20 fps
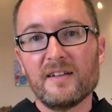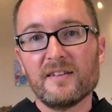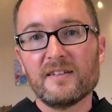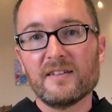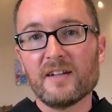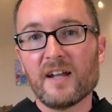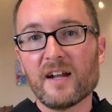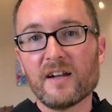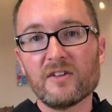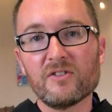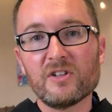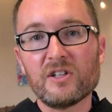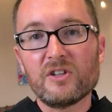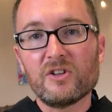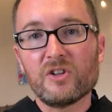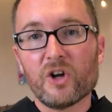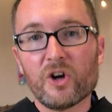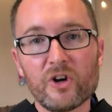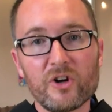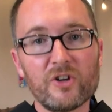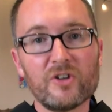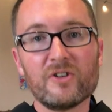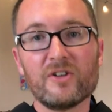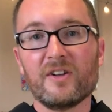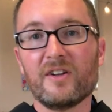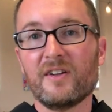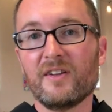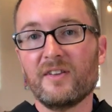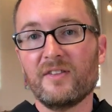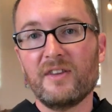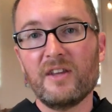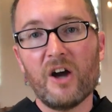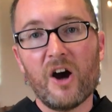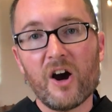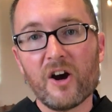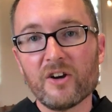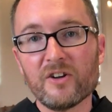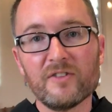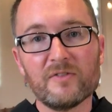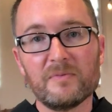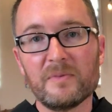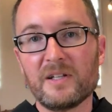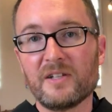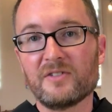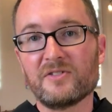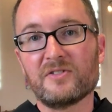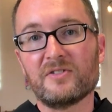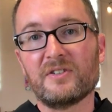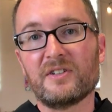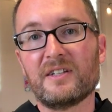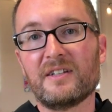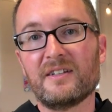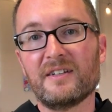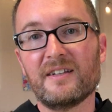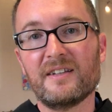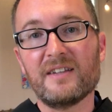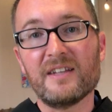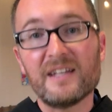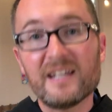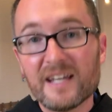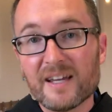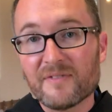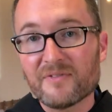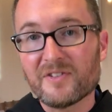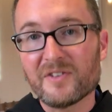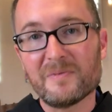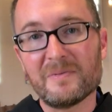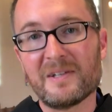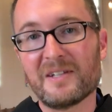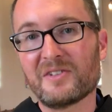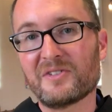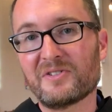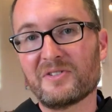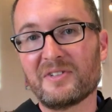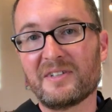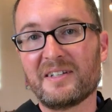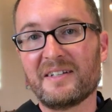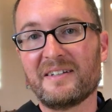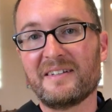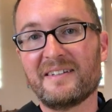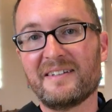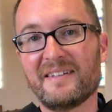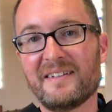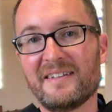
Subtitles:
to not only learn the art of ministry and the gift of ministry,